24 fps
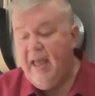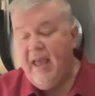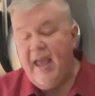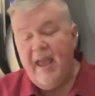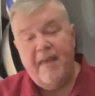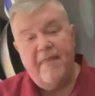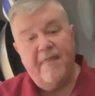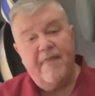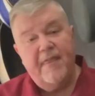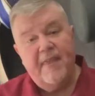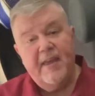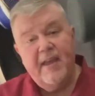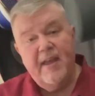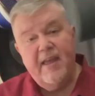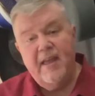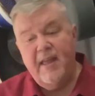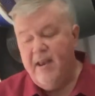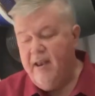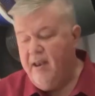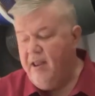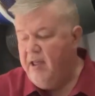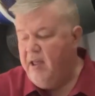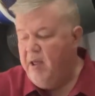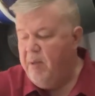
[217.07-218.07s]
And
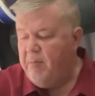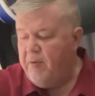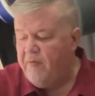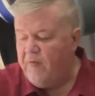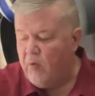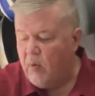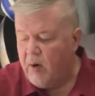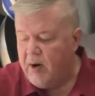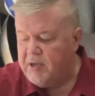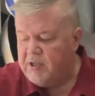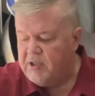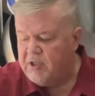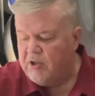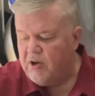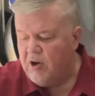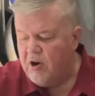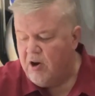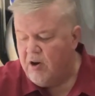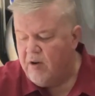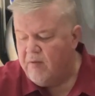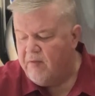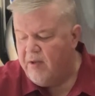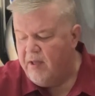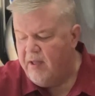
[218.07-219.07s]
then before I
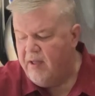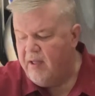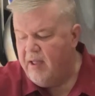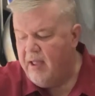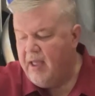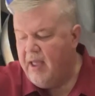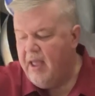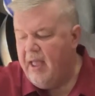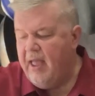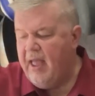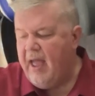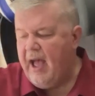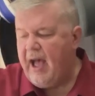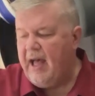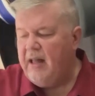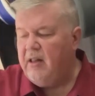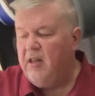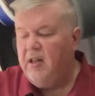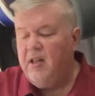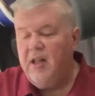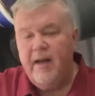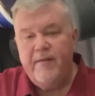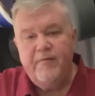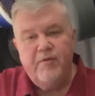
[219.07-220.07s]
serve, I
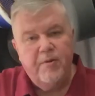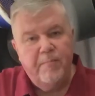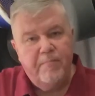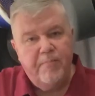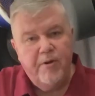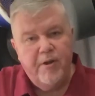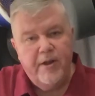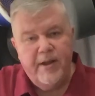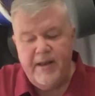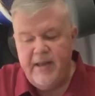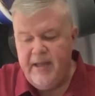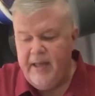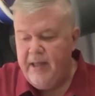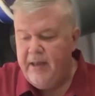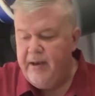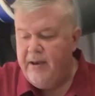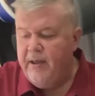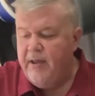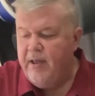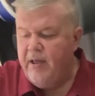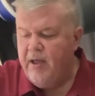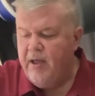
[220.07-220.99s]
love to put in